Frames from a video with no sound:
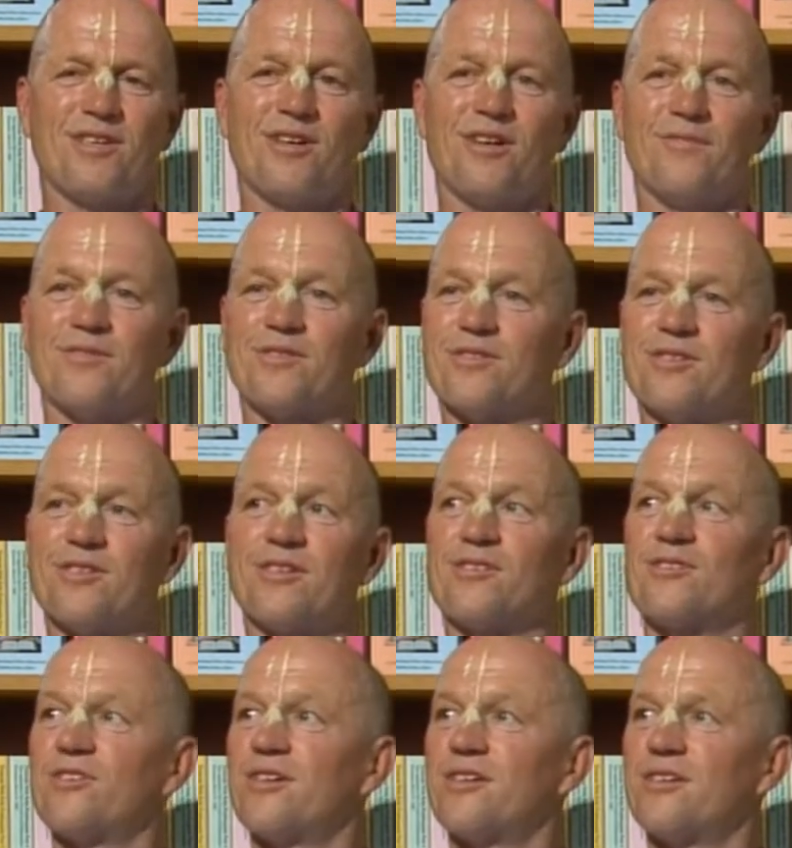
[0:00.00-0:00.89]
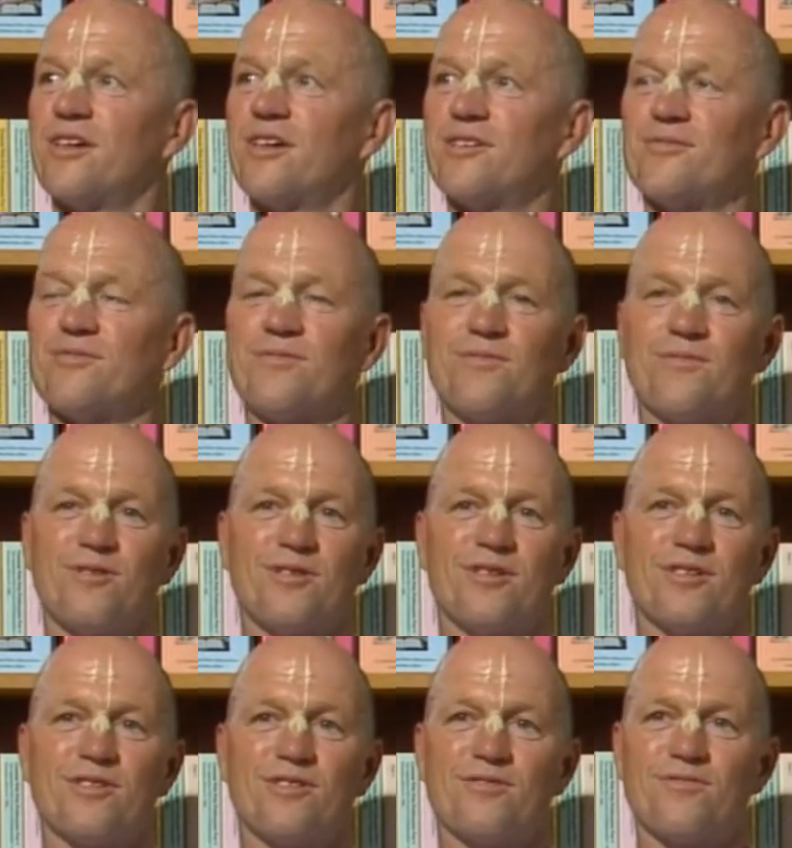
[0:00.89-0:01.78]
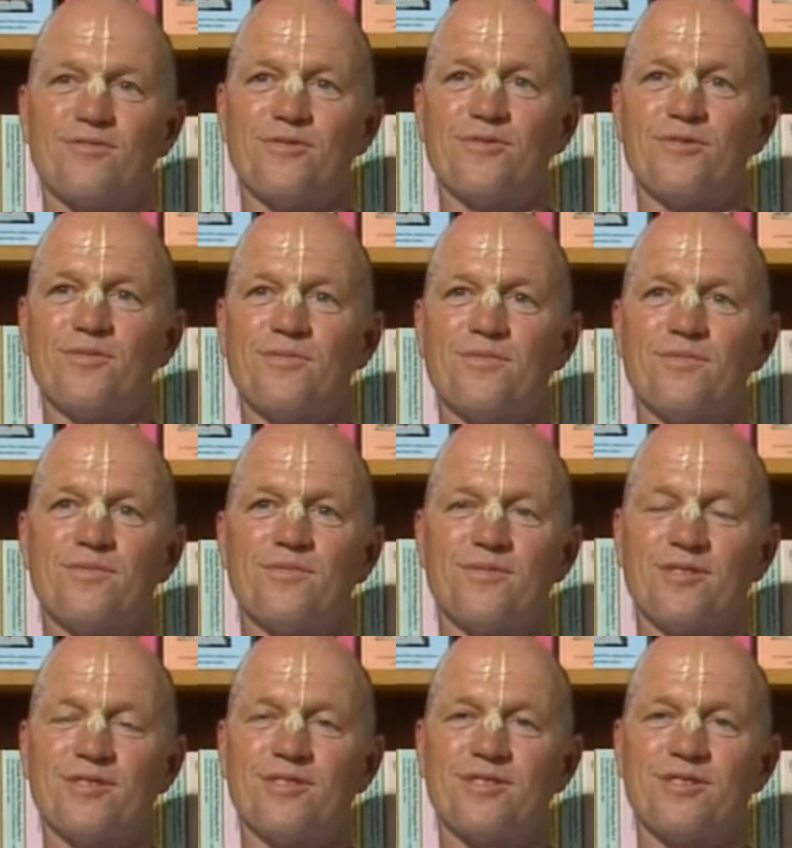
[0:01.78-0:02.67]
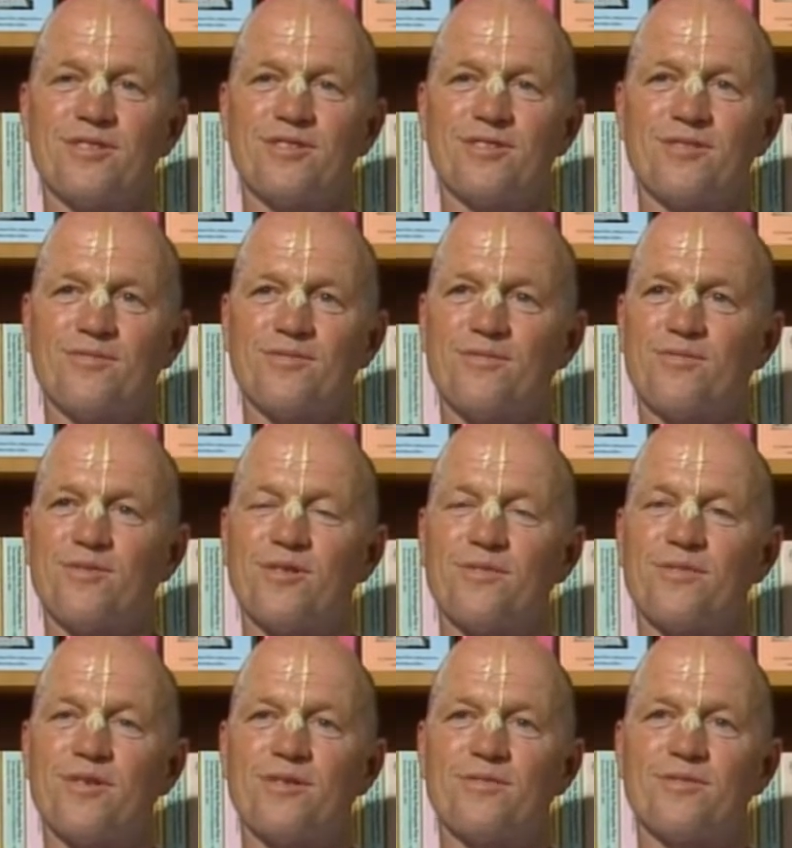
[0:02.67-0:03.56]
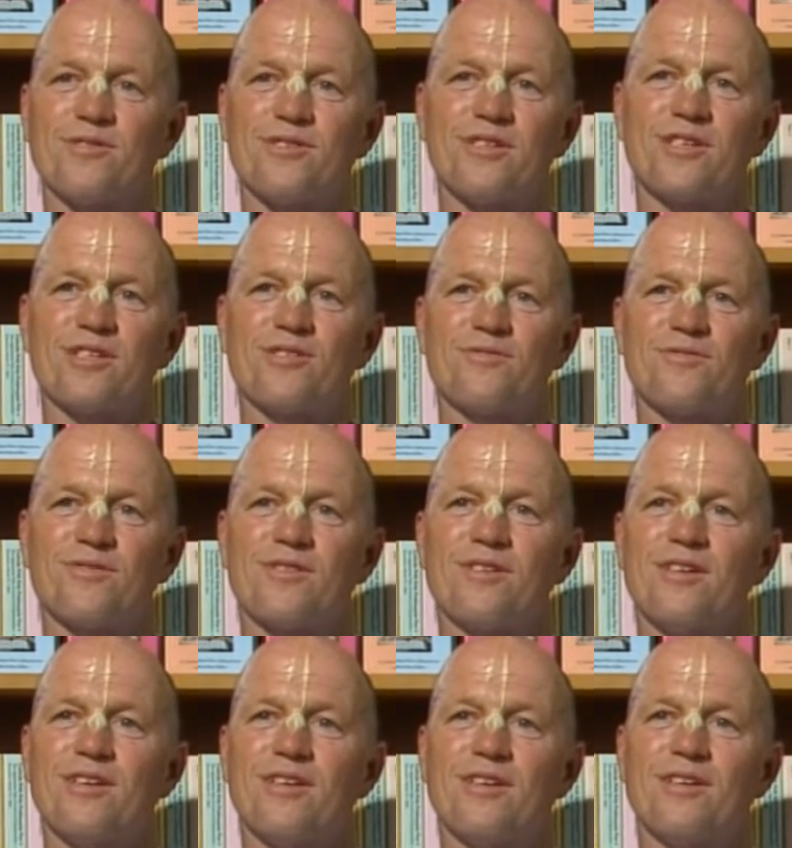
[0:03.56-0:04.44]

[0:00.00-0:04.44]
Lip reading: comments like Jayananda would walk in the room once when Prabhupada was lecturing,